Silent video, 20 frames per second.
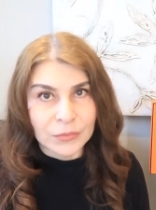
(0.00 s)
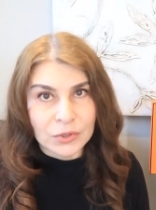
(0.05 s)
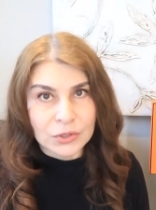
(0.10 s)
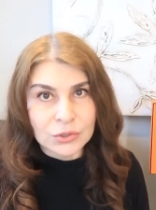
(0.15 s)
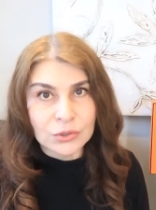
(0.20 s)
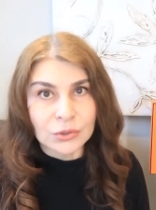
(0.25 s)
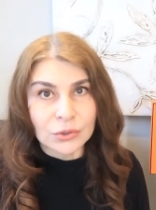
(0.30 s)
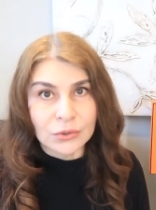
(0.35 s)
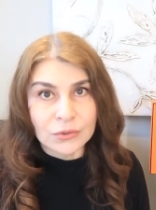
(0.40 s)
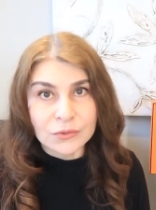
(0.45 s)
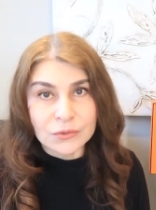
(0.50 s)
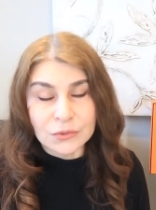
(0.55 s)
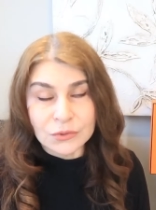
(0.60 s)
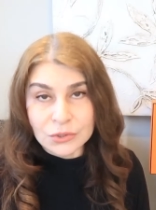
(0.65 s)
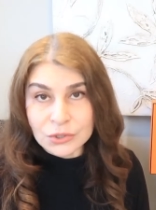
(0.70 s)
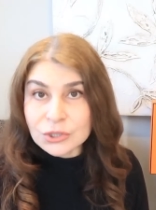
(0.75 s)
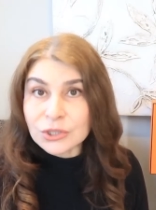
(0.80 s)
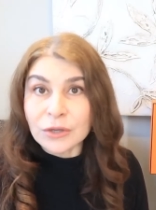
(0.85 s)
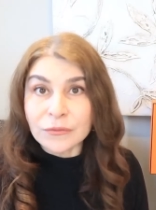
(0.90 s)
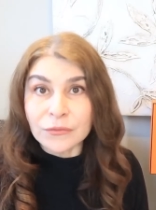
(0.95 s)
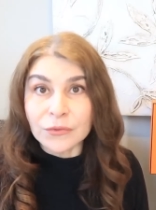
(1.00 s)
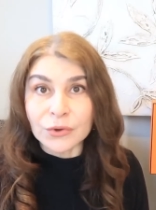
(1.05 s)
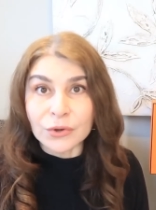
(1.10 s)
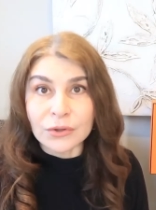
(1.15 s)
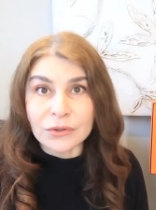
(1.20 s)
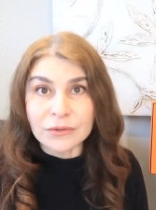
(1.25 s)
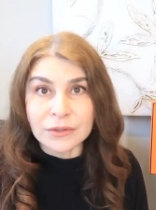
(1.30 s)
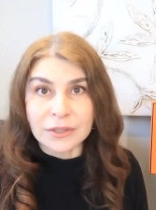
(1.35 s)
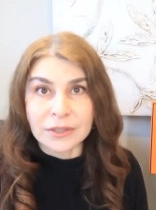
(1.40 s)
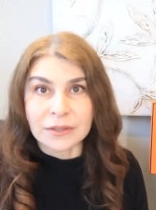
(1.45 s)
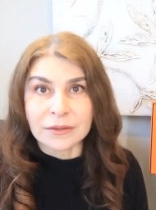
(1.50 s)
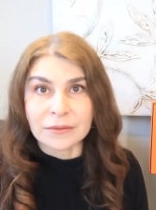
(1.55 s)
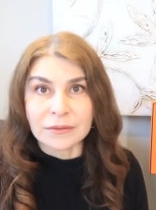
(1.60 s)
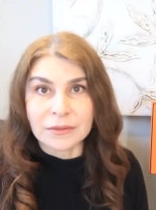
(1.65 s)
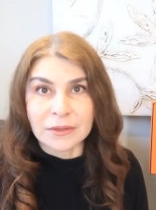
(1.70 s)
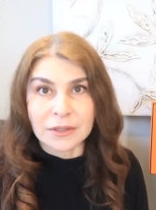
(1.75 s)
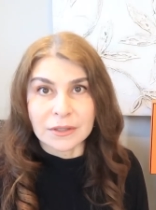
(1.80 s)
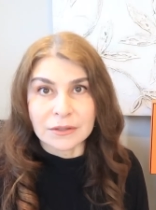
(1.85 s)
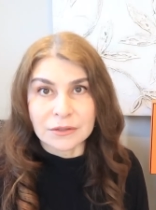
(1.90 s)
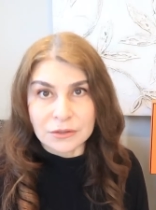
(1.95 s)
you know, several
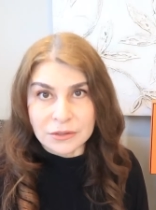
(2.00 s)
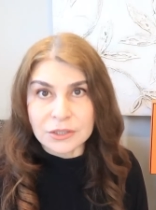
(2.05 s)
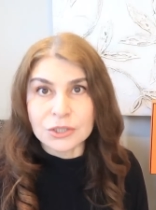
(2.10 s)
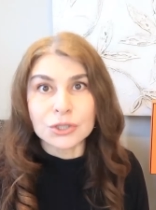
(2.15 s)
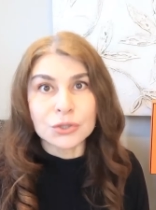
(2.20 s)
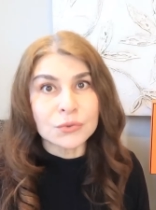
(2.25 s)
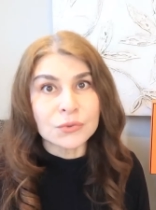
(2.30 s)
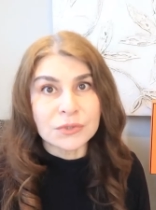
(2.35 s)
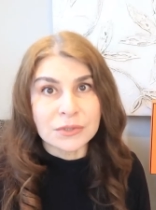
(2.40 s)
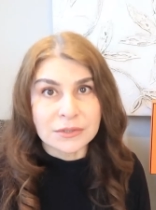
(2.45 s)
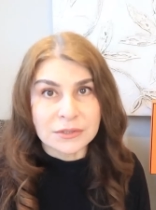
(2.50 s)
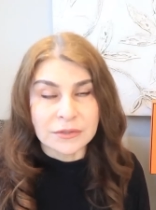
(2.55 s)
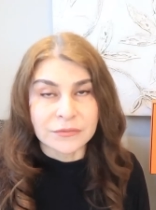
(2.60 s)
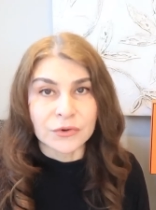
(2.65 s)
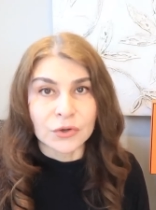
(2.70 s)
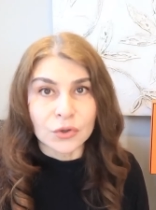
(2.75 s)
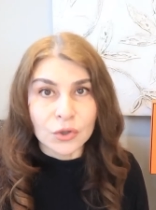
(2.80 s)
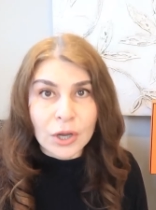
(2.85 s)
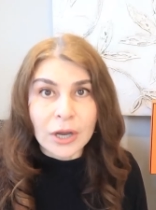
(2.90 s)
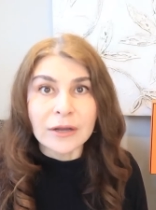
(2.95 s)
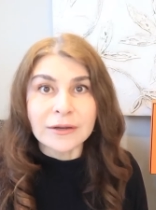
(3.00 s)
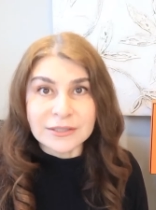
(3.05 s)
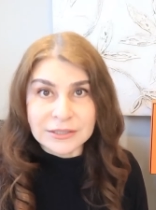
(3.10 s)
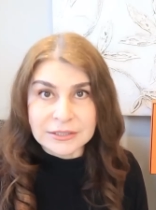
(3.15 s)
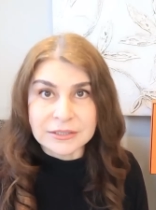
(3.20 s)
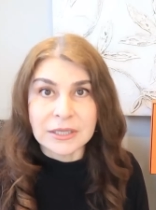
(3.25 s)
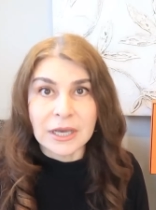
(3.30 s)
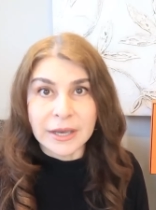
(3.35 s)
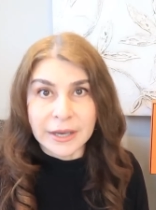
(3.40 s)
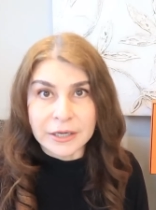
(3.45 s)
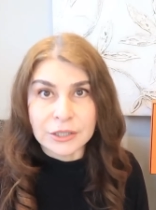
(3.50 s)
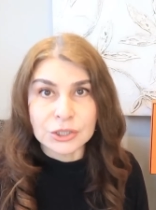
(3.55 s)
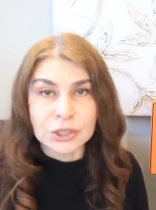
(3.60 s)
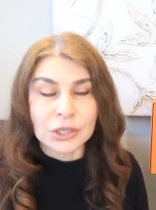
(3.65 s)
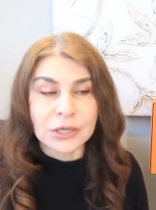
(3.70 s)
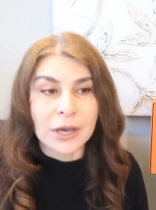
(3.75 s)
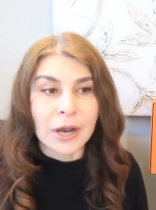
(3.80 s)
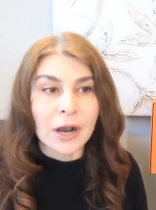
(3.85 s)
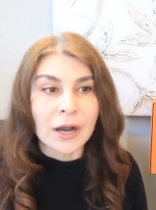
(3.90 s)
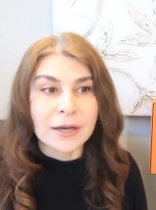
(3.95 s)
in the shoes in several colors that I
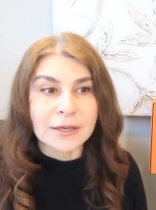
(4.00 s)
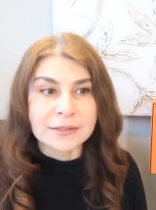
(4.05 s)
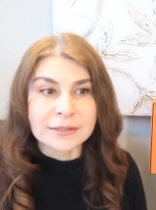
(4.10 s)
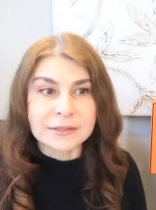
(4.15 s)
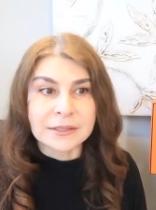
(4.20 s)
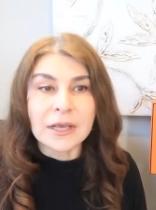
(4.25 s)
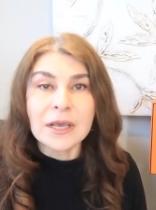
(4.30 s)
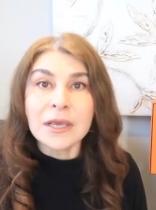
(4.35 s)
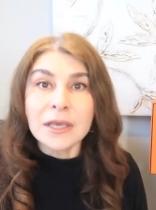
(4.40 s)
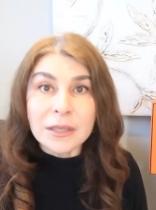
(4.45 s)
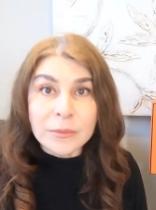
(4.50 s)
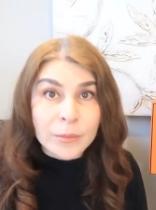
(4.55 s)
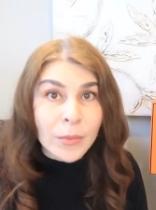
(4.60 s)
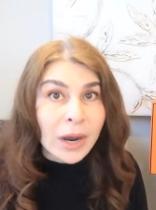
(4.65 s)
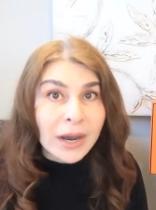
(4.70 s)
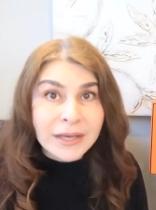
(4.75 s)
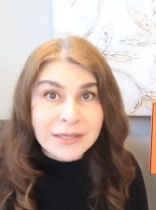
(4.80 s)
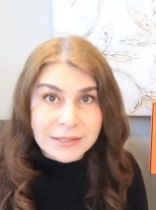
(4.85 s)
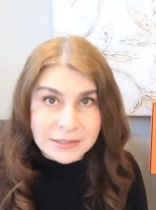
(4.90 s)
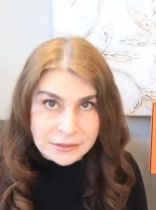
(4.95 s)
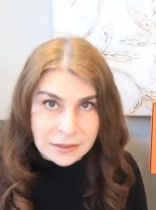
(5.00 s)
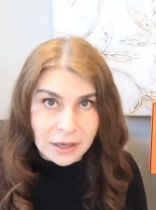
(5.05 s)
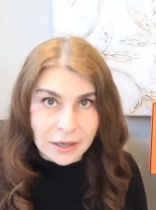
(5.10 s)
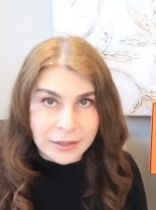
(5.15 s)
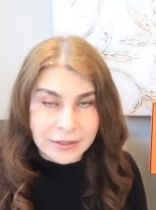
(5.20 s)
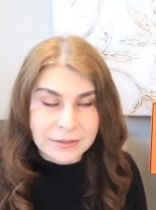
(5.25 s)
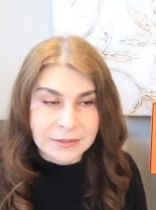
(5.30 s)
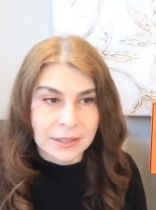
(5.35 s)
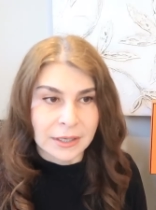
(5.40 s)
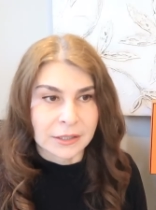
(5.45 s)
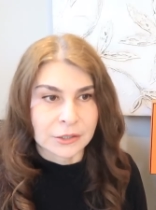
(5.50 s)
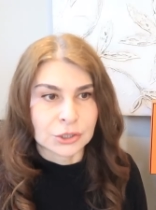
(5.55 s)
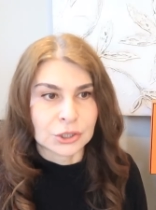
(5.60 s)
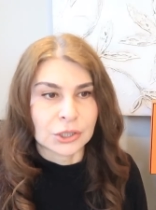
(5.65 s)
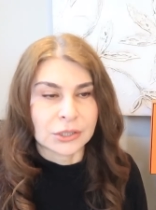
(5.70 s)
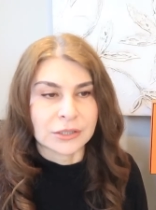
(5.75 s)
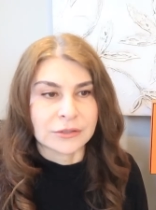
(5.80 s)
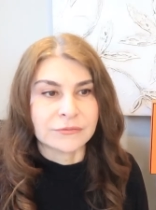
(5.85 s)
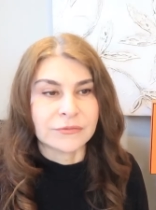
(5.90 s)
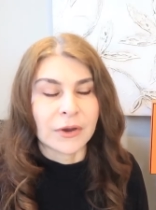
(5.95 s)
actually asked in my size,
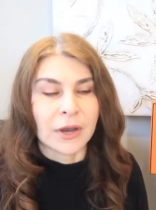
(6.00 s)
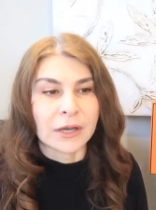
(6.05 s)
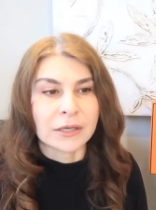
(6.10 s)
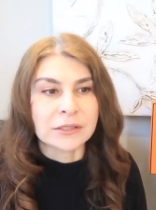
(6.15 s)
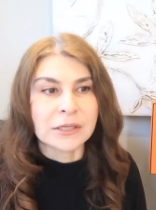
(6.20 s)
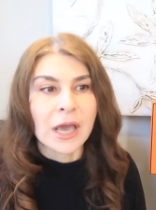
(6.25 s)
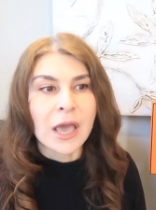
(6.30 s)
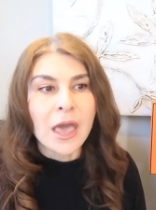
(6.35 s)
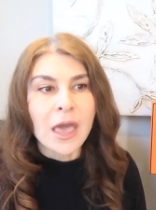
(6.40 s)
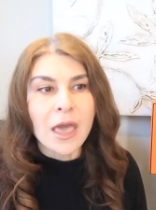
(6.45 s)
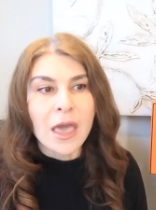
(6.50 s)
actually, in fact.